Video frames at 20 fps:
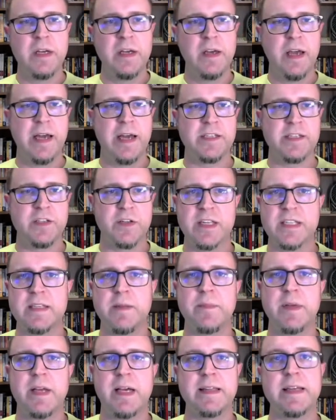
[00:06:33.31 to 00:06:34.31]
And so that's
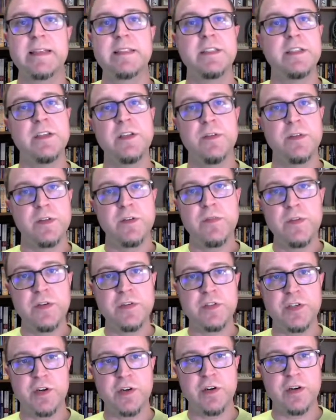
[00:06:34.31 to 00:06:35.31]
something I'd like to do in the
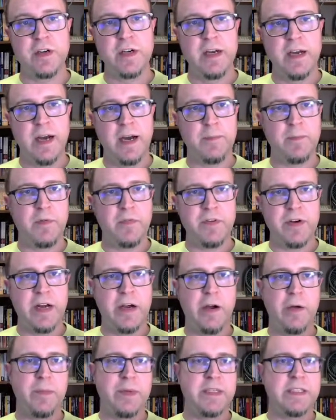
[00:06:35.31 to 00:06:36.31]
future, but for now
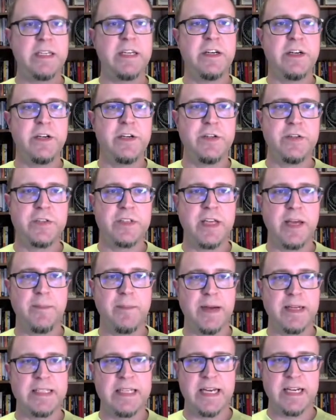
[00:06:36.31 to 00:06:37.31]
I'm continuing to use get
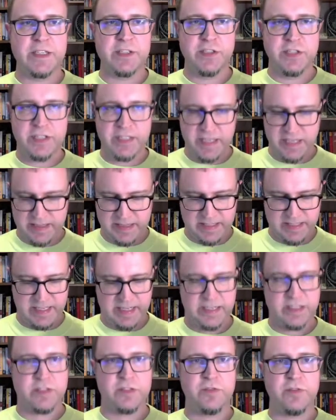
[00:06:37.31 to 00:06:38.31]
by text just to get the
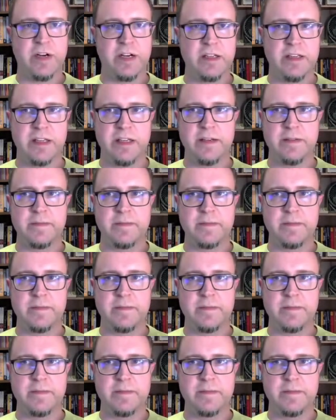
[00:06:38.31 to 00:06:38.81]
text directly.